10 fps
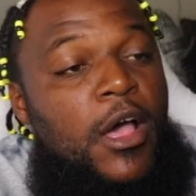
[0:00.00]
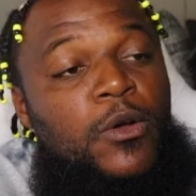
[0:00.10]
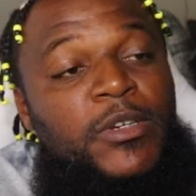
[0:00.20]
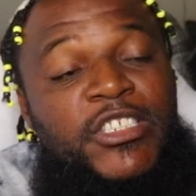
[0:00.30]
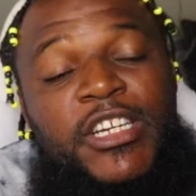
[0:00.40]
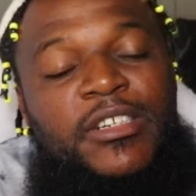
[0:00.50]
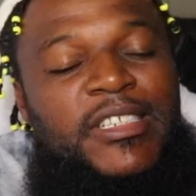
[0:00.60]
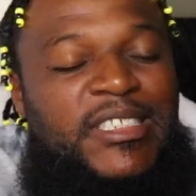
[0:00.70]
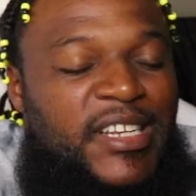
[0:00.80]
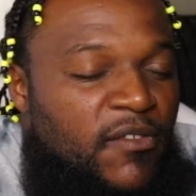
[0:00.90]
I don't know what
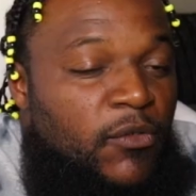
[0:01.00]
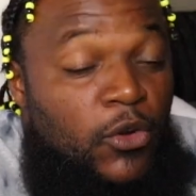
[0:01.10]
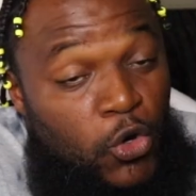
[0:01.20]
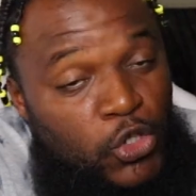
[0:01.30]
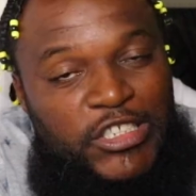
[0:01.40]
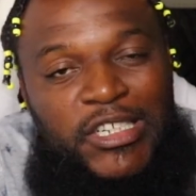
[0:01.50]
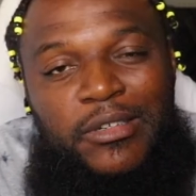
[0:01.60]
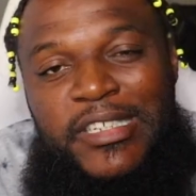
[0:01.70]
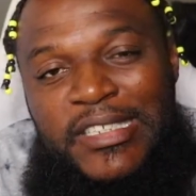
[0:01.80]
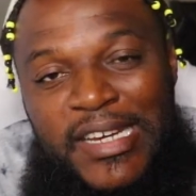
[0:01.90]
G.O.D. stand for. Of course,
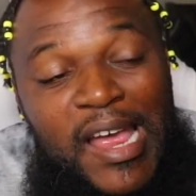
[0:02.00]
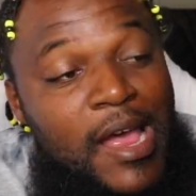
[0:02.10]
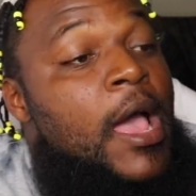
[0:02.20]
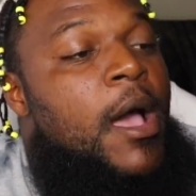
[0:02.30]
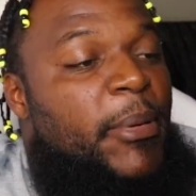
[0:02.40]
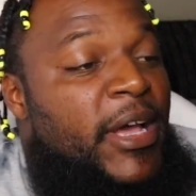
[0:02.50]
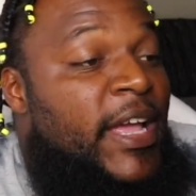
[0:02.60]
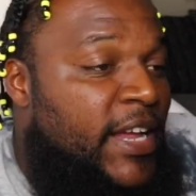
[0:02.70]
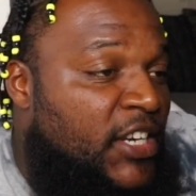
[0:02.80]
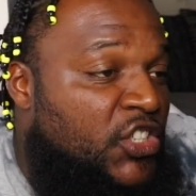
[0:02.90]
G.O.D. is God,
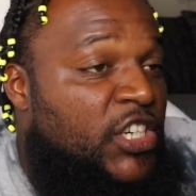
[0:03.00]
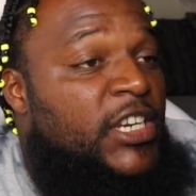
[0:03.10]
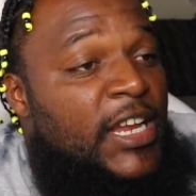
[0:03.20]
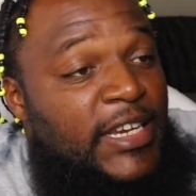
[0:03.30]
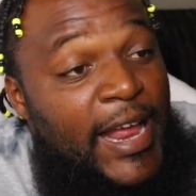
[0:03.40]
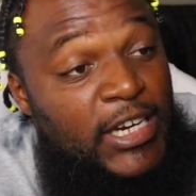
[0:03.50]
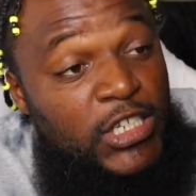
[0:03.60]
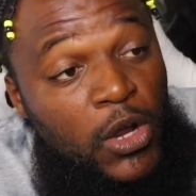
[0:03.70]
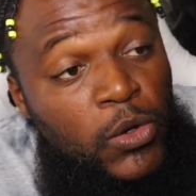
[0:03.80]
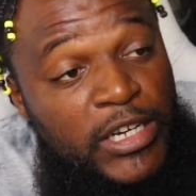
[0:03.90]
but it's
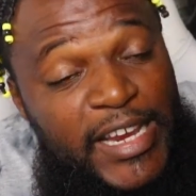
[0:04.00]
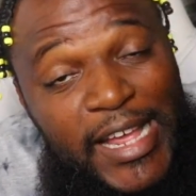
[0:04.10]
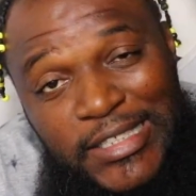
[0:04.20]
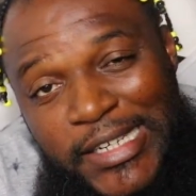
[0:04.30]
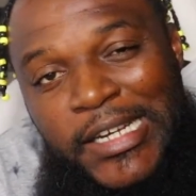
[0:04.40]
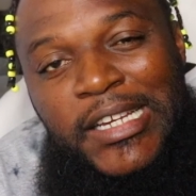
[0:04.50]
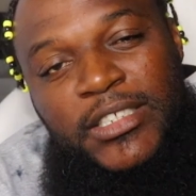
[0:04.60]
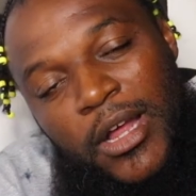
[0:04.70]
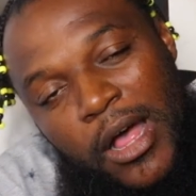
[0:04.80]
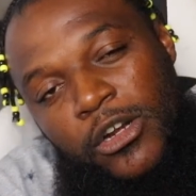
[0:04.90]
G-O-D.
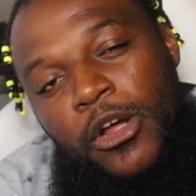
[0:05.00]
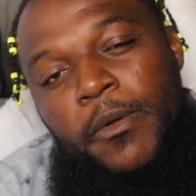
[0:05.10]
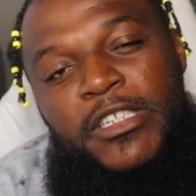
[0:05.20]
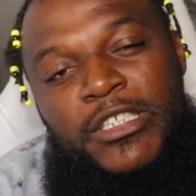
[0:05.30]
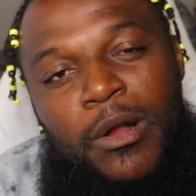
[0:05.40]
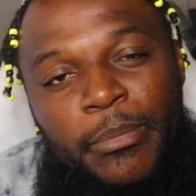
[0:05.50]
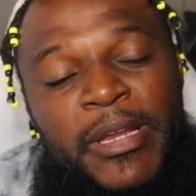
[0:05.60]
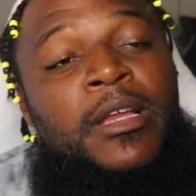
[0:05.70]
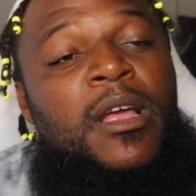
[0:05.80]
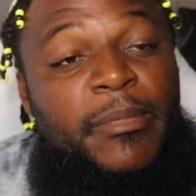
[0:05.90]
So I don't know what it's gonna
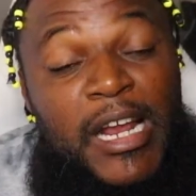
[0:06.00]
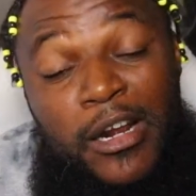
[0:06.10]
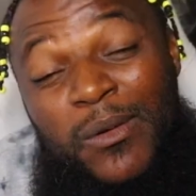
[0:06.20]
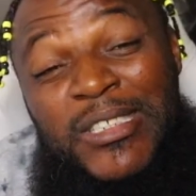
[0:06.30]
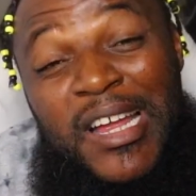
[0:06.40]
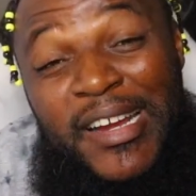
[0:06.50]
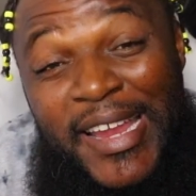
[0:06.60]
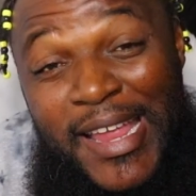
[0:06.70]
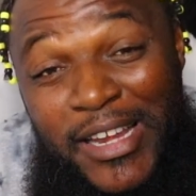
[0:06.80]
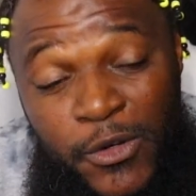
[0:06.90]
be, but I know what y'all
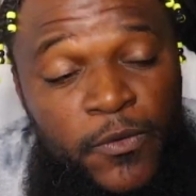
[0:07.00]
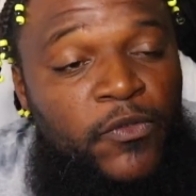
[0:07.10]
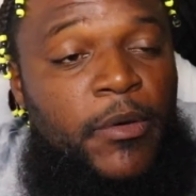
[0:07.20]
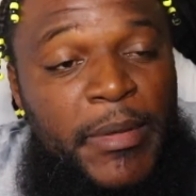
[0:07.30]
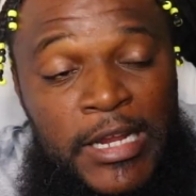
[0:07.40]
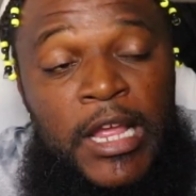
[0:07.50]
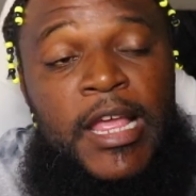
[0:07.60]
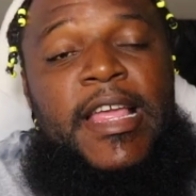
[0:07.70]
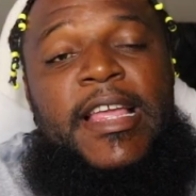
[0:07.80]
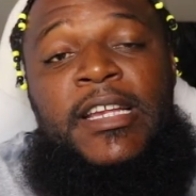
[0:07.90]
can do for
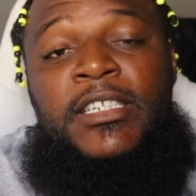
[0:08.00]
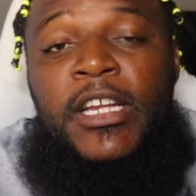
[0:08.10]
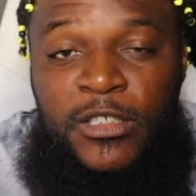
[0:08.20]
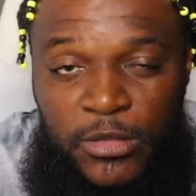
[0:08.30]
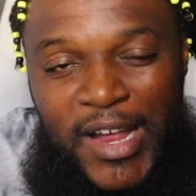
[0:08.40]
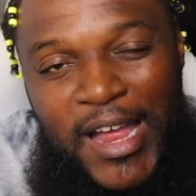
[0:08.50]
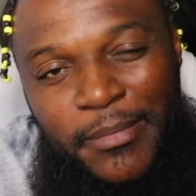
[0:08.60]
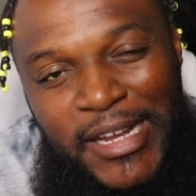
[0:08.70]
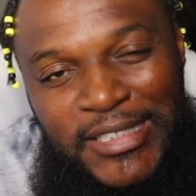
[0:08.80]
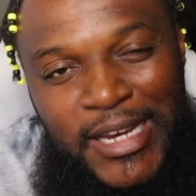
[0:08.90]
me is subscribe
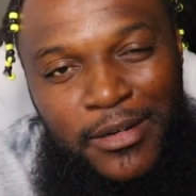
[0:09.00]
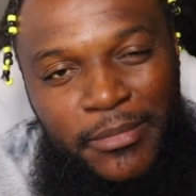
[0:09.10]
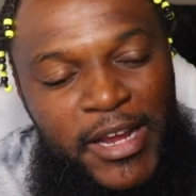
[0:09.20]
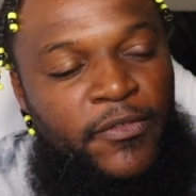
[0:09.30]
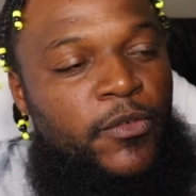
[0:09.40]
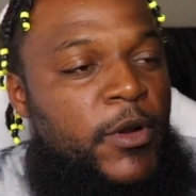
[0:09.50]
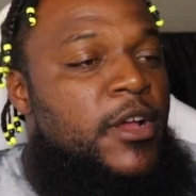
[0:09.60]
to my channel, man, for